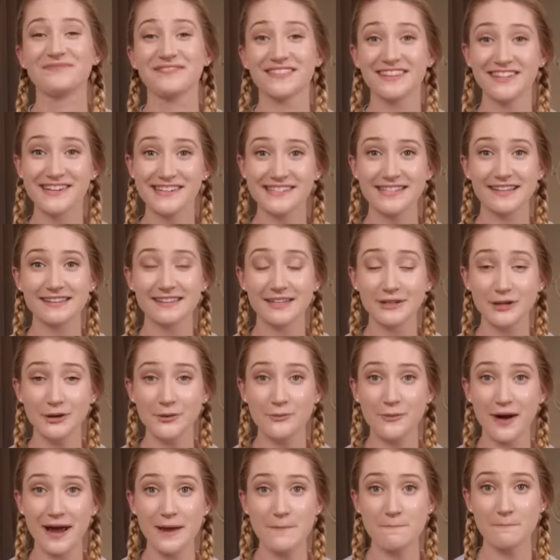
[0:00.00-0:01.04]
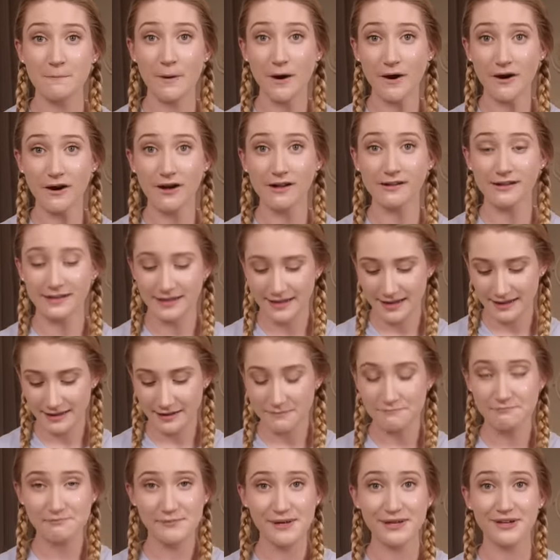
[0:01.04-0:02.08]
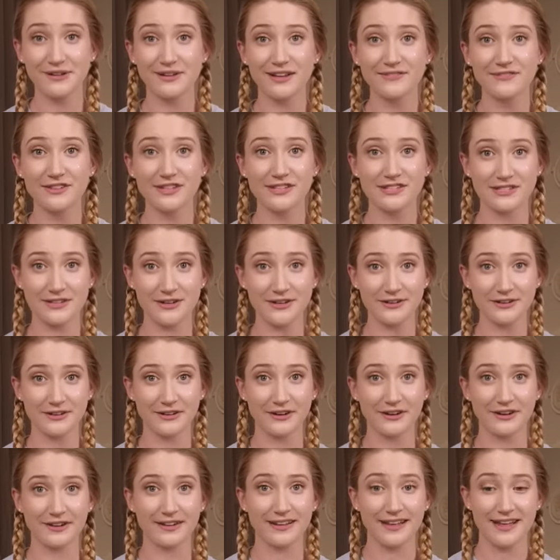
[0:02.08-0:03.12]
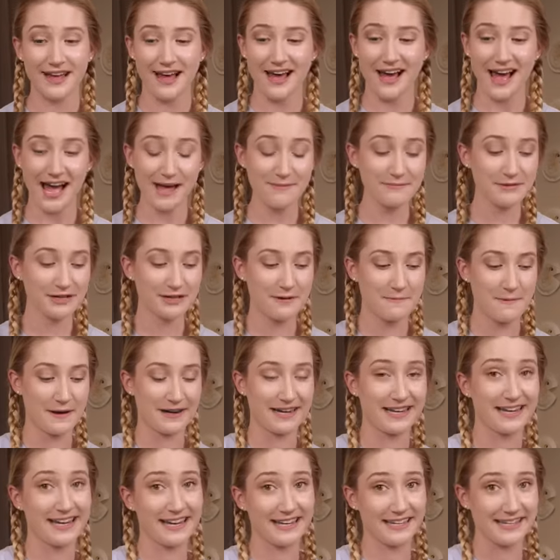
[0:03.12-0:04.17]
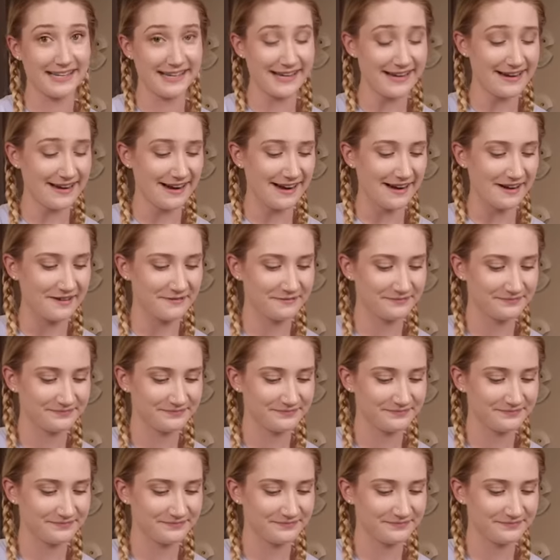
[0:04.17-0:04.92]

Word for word: There's a little white ball in the middle of the circle. I'm gonna put it in here.